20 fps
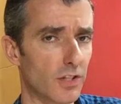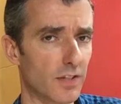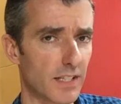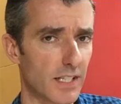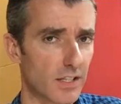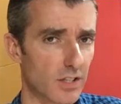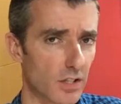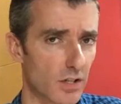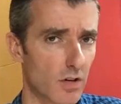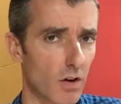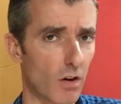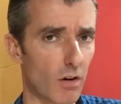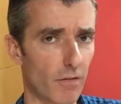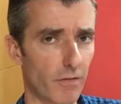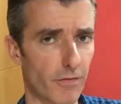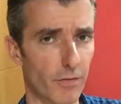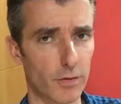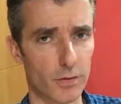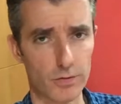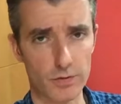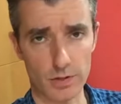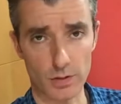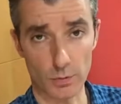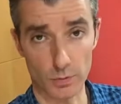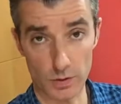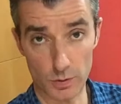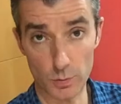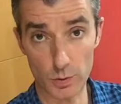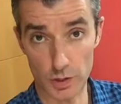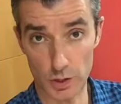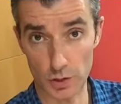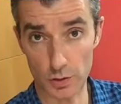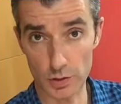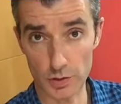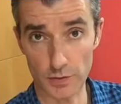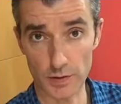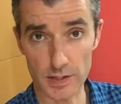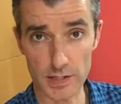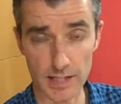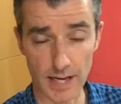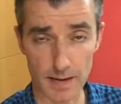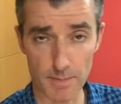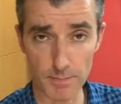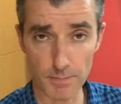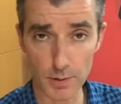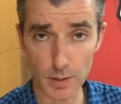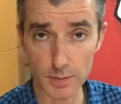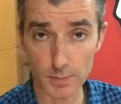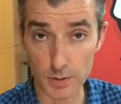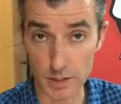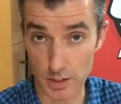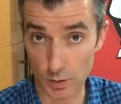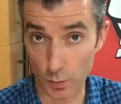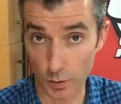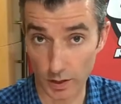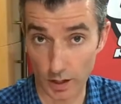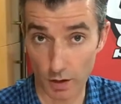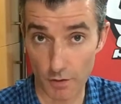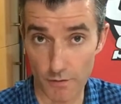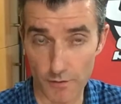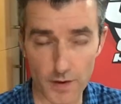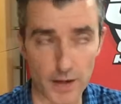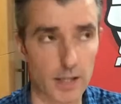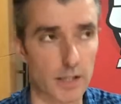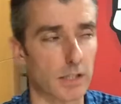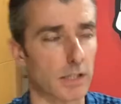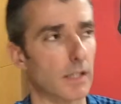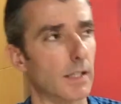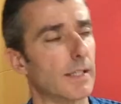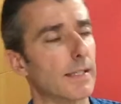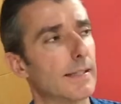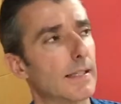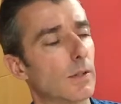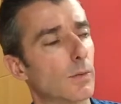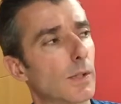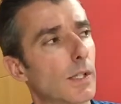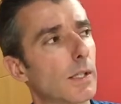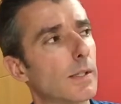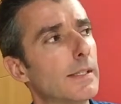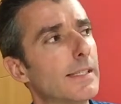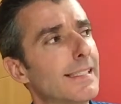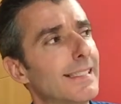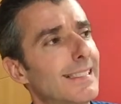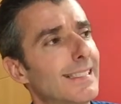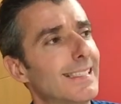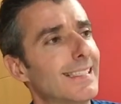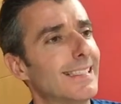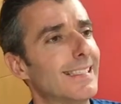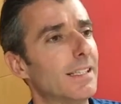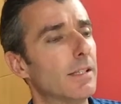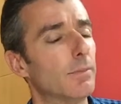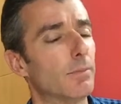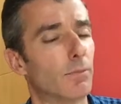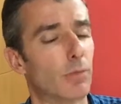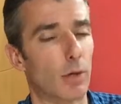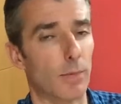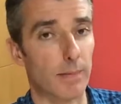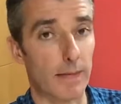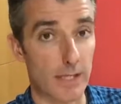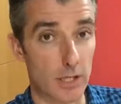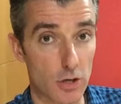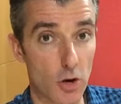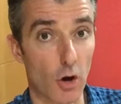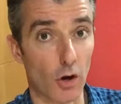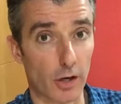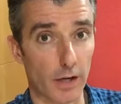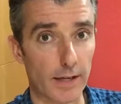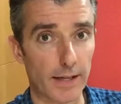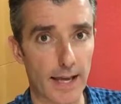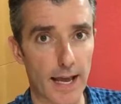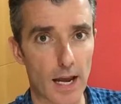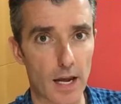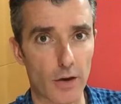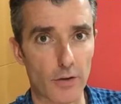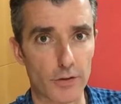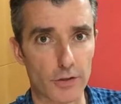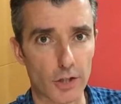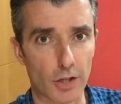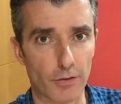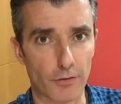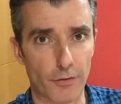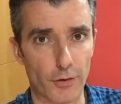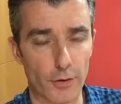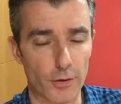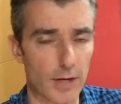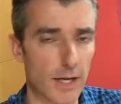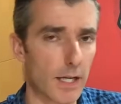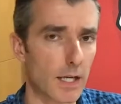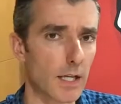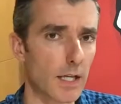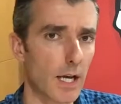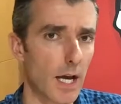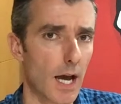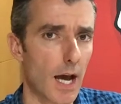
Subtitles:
These are not foods that we would use for the same purpose. You want to go faster, you think, well, probably not going to get a load of junk food in.